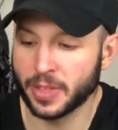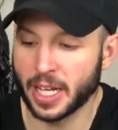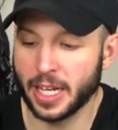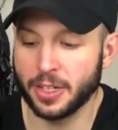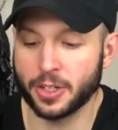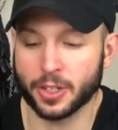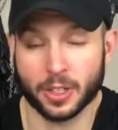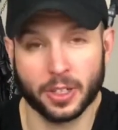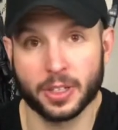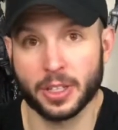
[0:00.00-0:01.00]
hinder
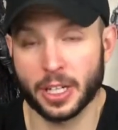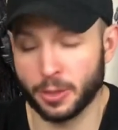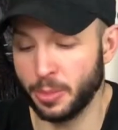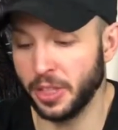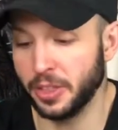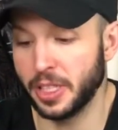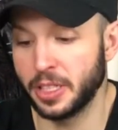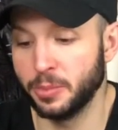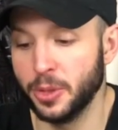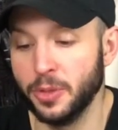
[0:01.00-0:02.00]
their ability to
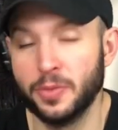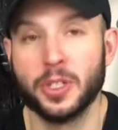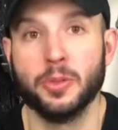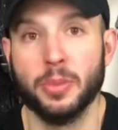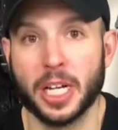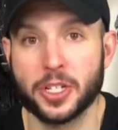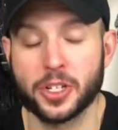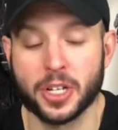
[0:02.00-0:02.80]
move too much.